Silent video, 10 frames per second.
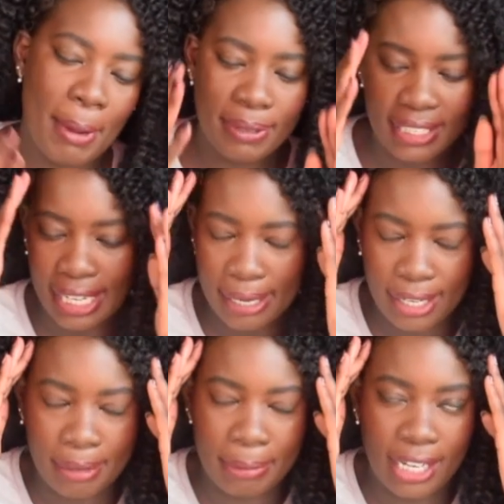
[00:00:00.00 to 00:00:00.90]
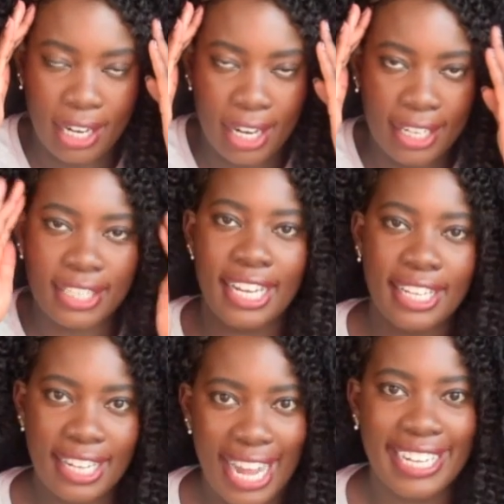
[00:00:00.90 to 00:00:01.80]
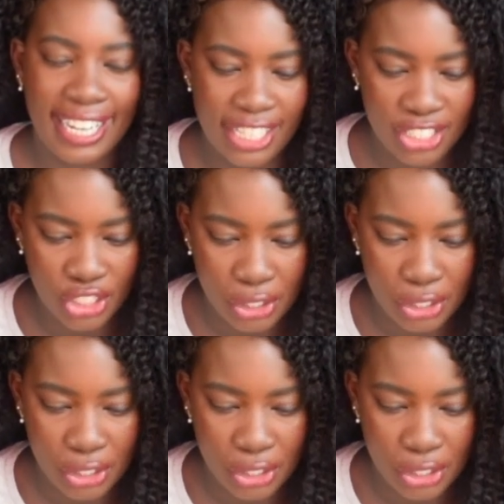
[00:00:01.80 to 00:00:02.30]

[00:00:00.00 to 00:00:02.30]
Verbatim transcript: I was like, oh my God, like I get it